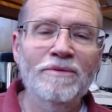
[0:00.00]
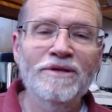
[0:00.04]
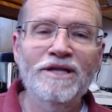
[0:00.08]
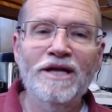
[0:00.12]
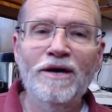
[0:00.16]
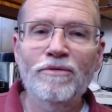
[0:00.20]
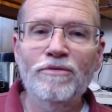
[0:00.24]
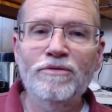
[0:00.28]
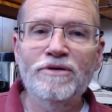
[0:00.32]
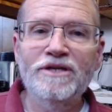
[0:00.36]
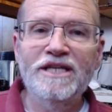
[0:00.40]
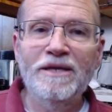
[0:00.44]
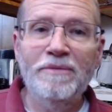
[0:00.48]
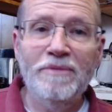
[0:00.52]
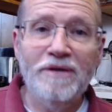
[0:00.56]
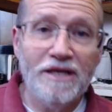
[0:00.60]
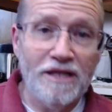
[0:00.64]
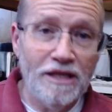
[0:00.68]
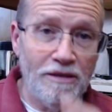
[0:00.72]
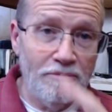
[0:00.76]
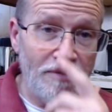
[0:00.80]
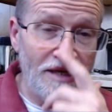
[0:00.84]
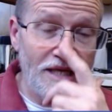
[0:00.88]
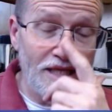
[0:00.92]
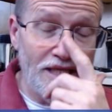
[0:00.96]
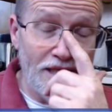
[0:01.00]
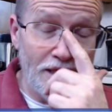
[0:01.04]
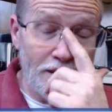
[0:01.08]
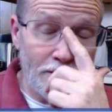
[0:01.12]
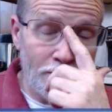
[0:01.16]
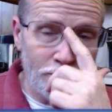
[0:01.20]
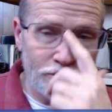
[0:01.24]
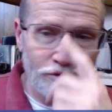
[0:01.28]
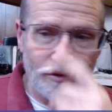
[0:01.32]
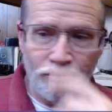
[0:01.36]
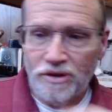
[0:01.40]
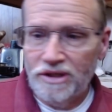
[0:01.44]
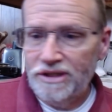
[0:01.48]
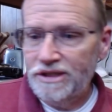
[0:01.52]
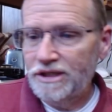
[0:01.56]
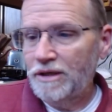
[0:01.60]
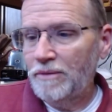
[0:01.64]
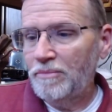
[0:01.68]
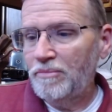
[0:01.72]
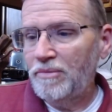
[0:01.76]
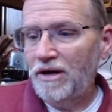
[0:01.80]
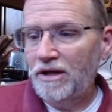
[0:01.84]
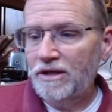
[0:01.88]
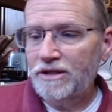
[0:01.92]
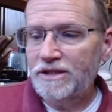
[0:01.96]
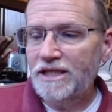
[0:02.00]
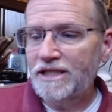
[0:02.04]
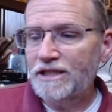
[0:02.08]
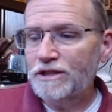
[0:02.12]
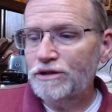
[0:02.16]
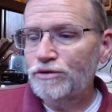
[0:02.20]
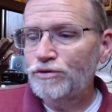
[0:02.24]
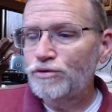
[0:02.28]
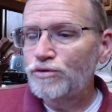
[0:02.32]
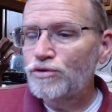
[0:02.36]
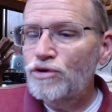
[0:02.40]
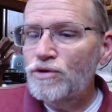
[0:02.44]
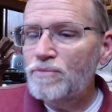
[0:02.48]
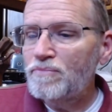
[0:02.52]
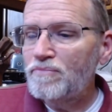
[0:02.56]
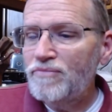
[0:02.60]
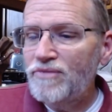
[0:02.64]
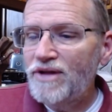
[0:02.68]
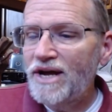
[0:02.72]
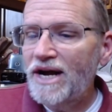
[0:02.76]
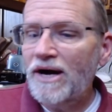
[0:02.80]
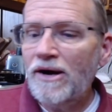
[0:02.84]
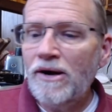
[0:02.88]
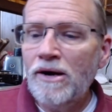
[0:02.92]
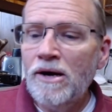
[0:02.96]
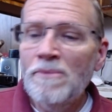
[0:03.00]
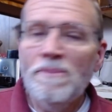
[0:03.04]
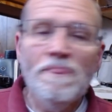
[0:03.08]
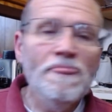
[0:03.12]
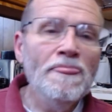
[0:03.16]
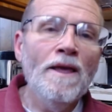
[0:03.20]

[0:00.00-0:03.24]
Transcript: and that would typically be the Kurt's Religion and Politics group there,